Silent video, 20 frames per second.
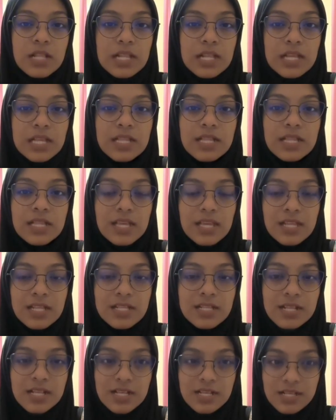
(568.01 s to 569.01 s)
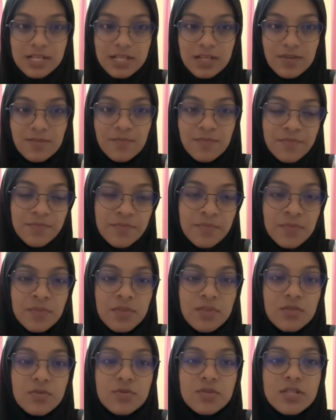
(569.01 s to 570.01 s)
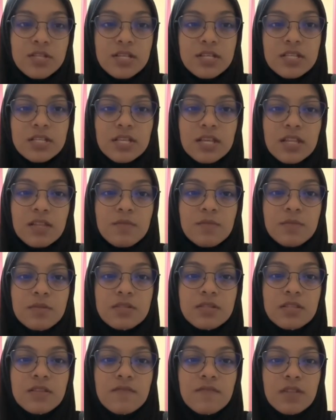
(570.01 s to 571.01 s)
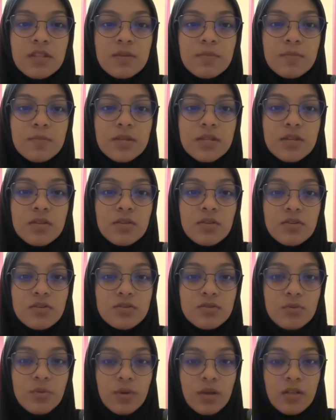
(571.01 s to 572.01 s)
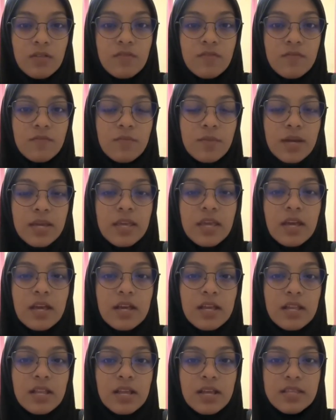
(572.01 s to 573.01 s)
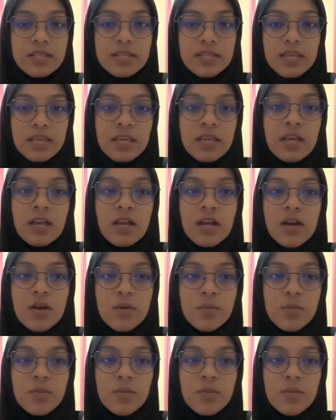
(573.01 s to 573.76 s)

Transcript: lead-tin system to Sustainable Development Goal 12 by highlighting